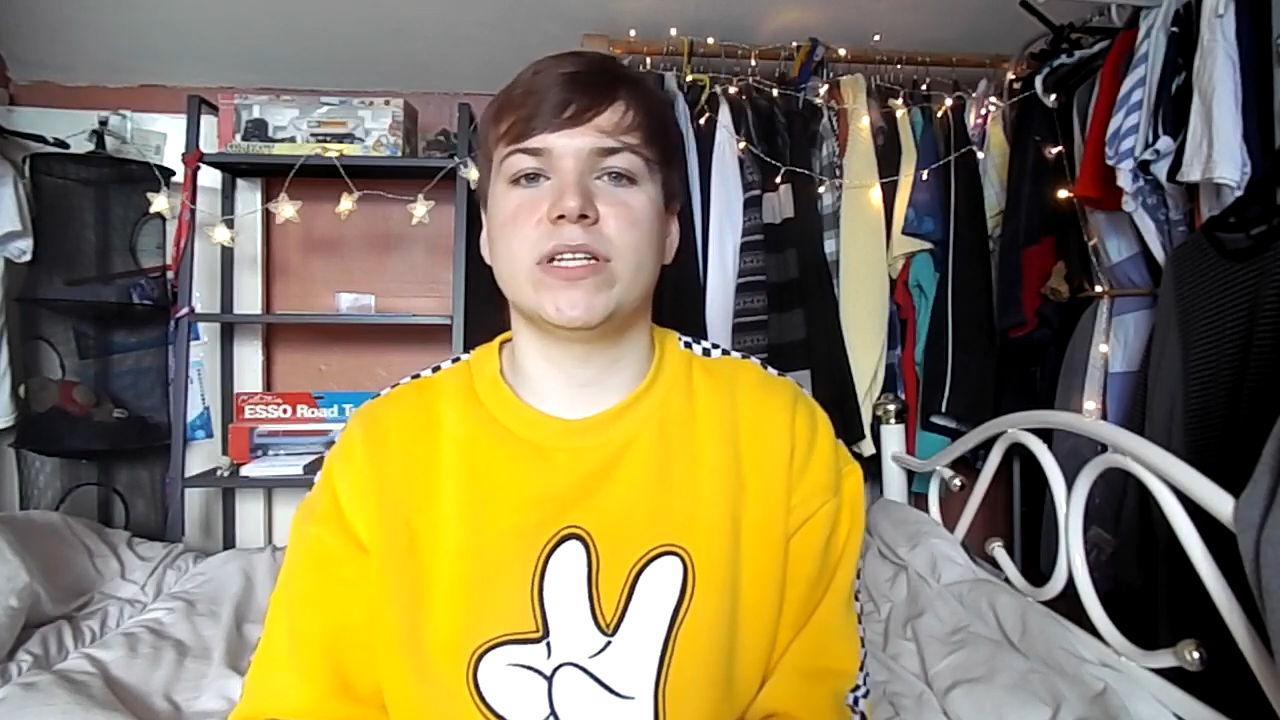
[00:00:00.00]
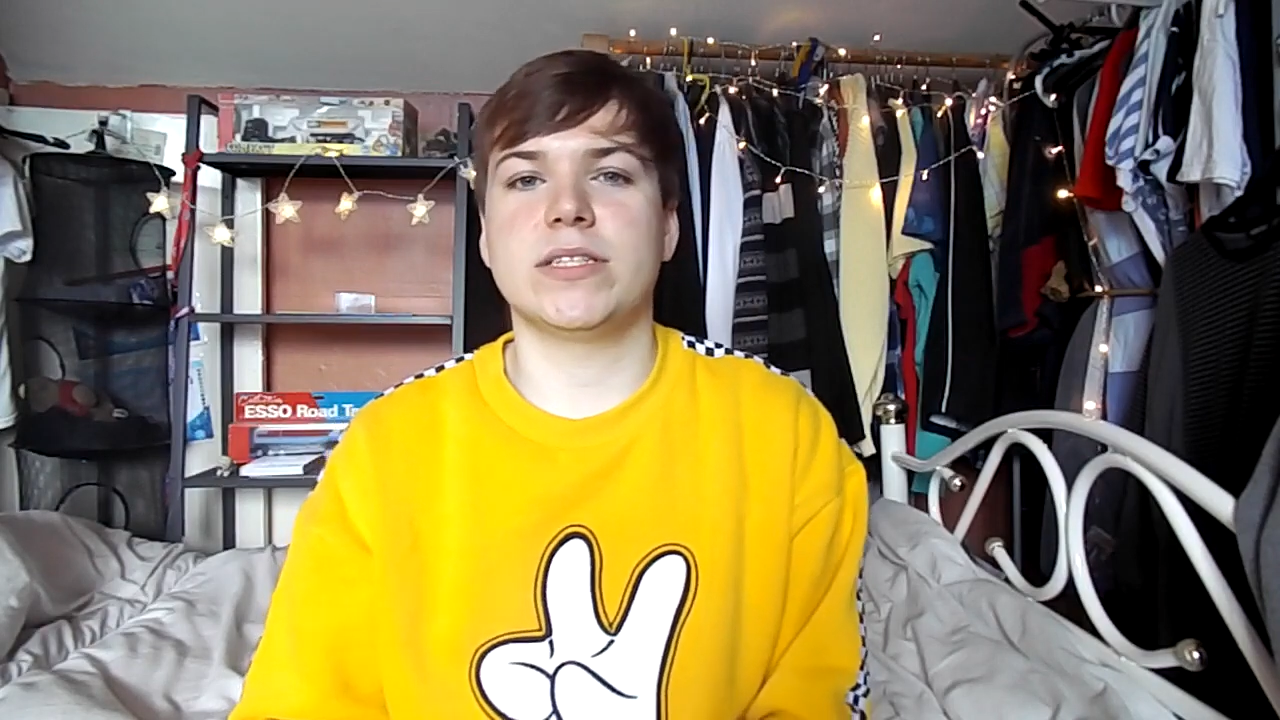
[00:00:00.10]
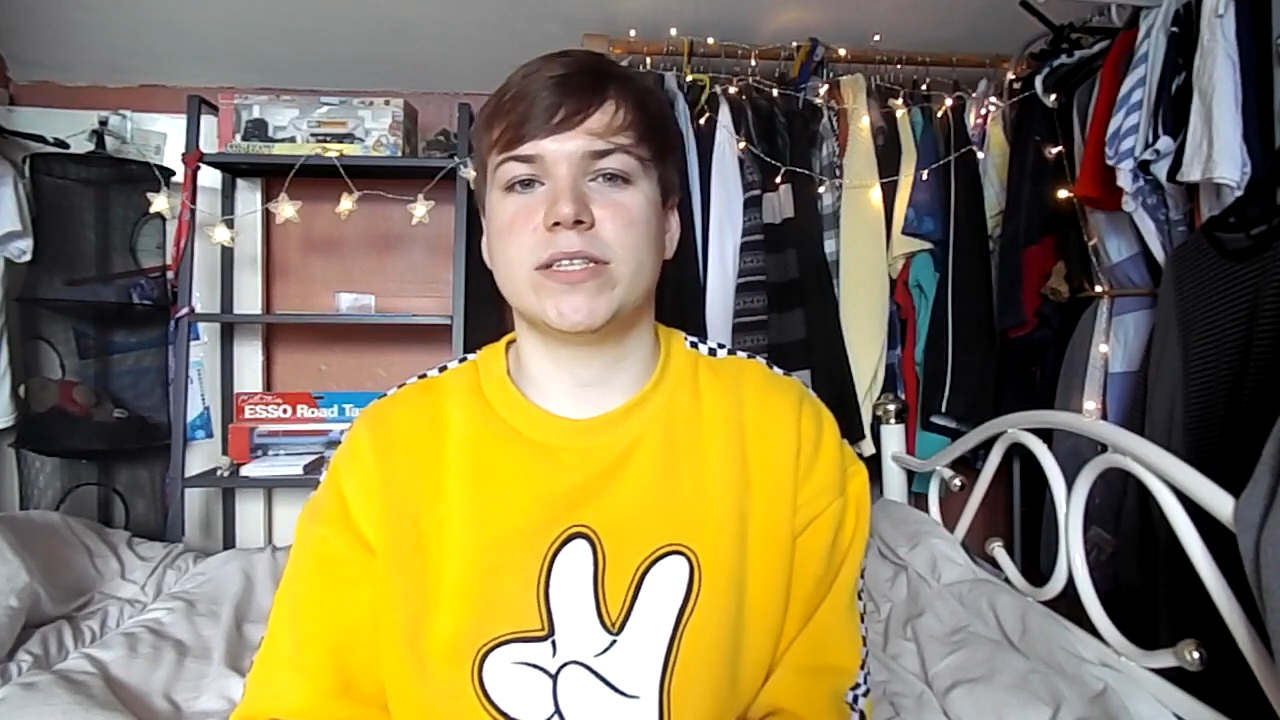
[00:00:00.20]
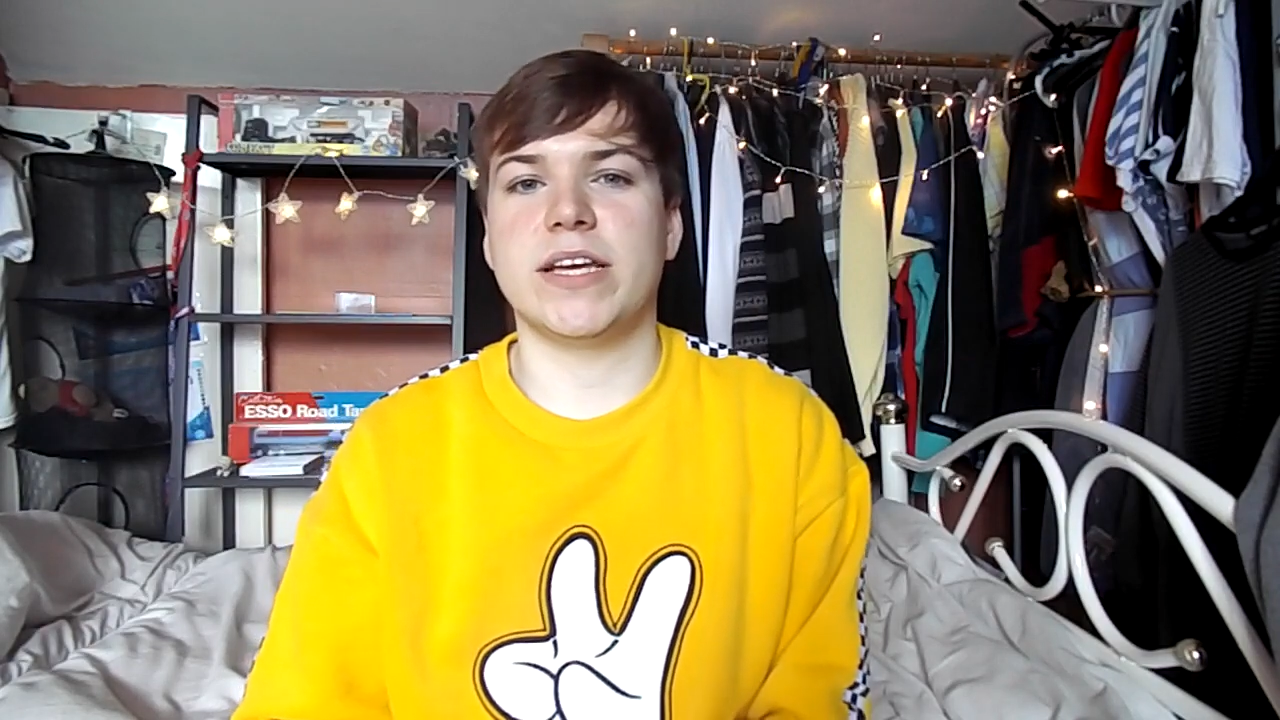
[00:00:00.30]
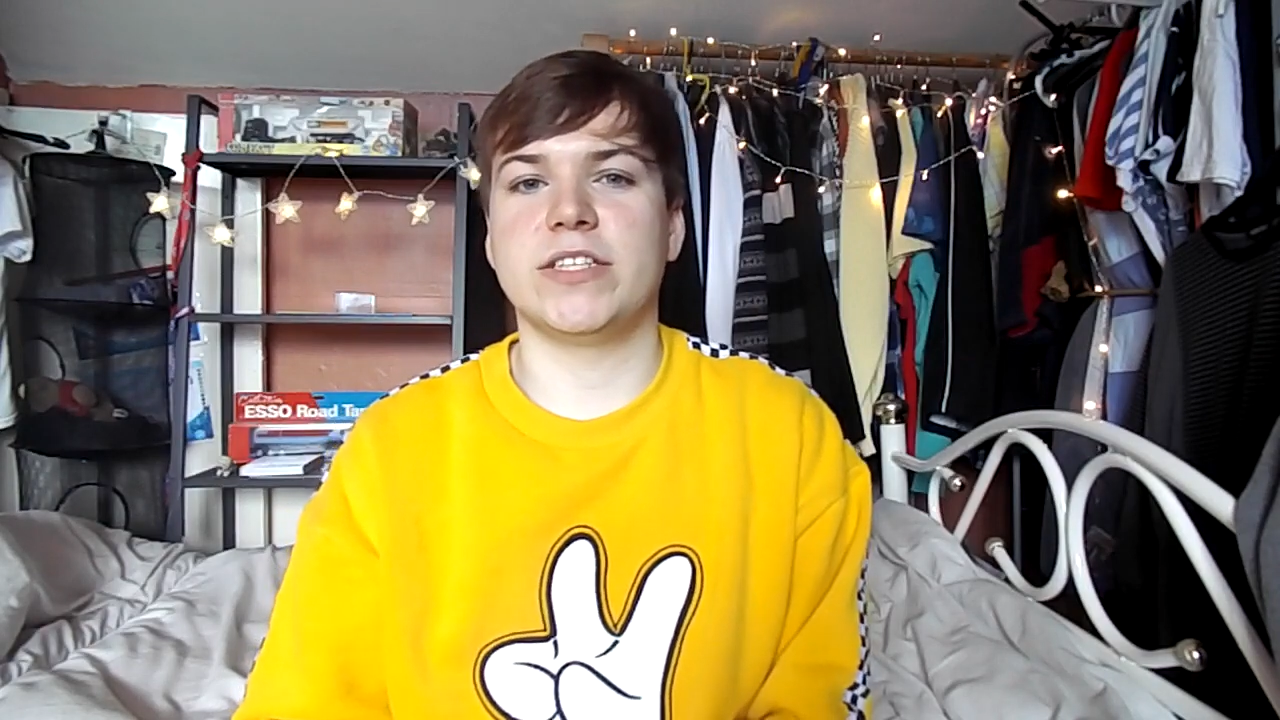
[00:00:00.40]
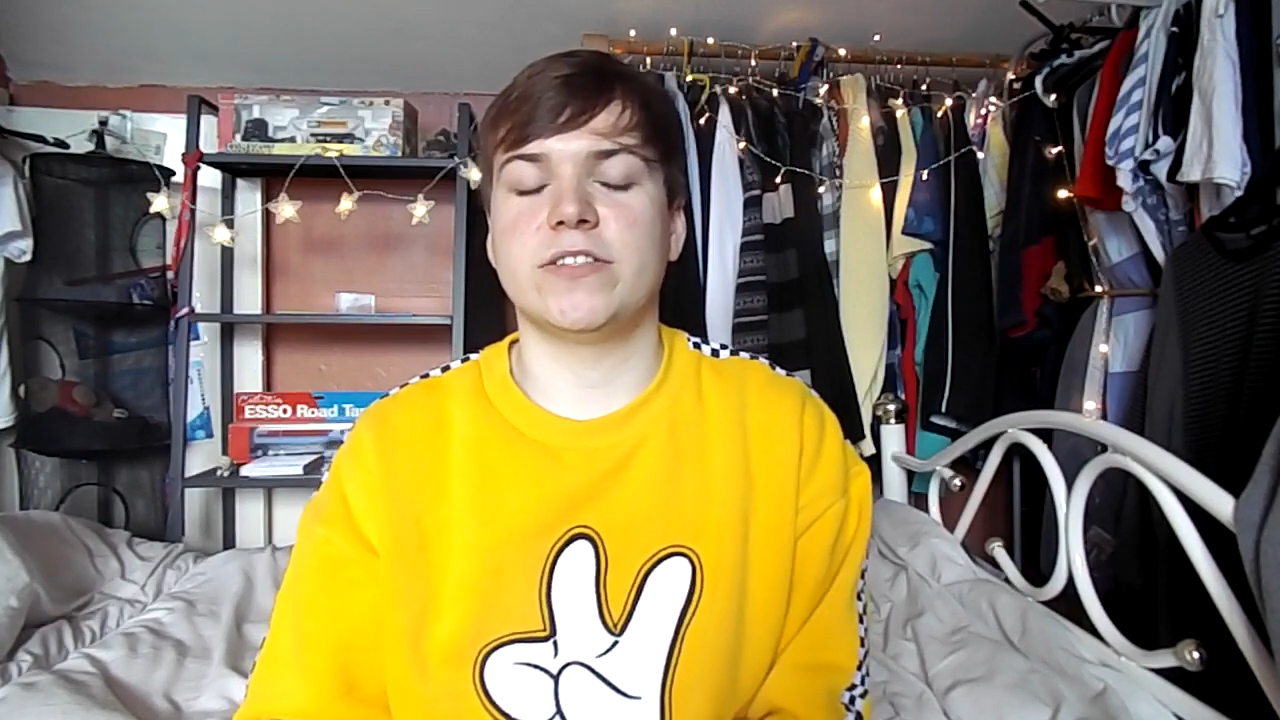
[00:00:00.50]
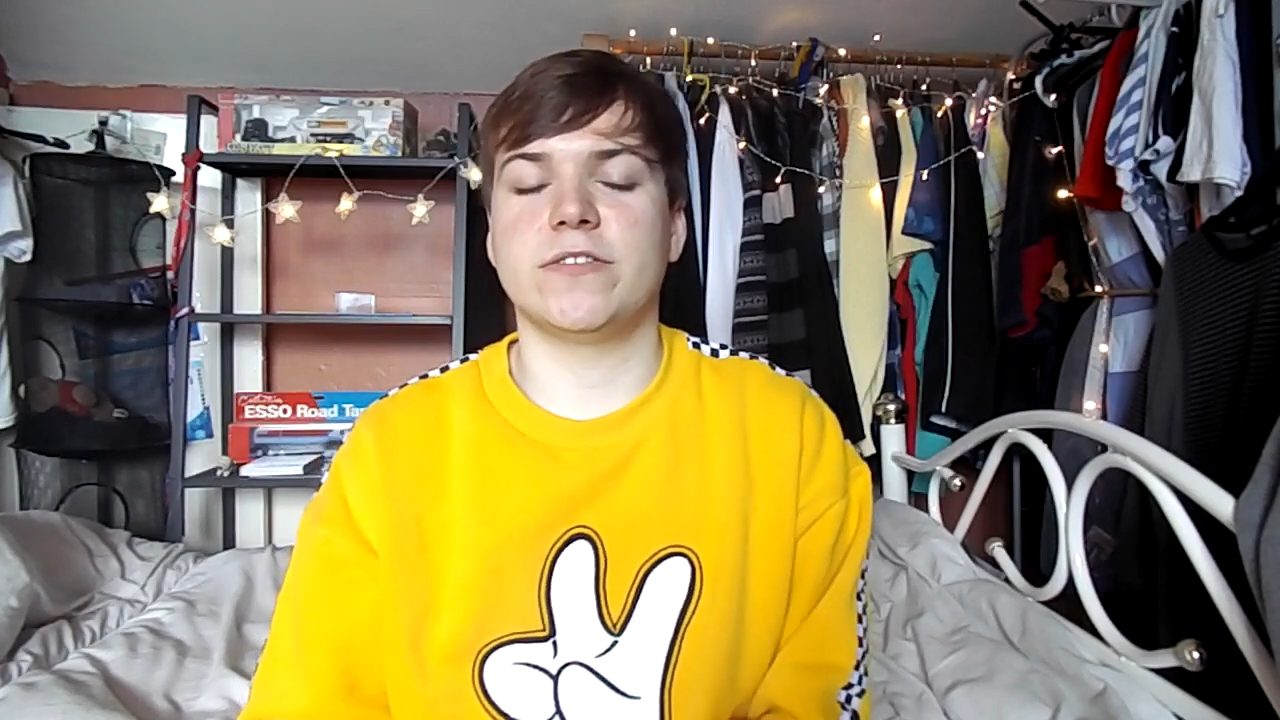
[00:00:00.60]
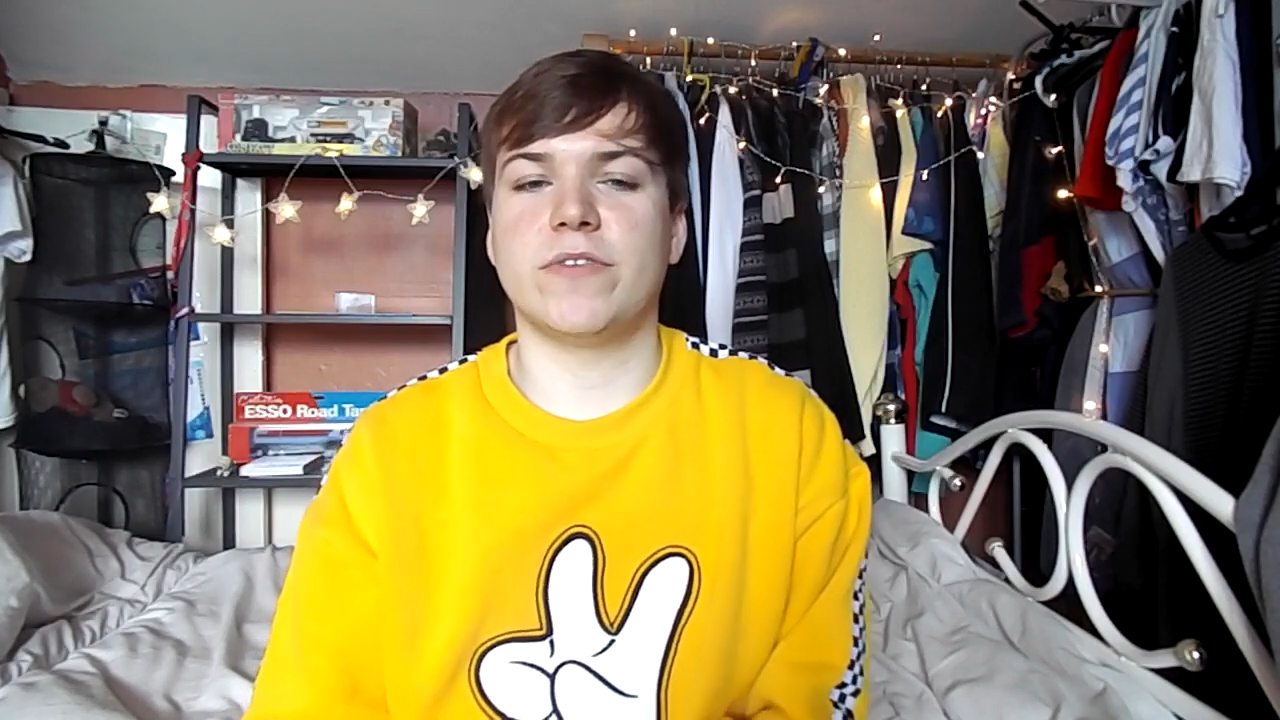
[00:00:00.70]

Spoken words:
stages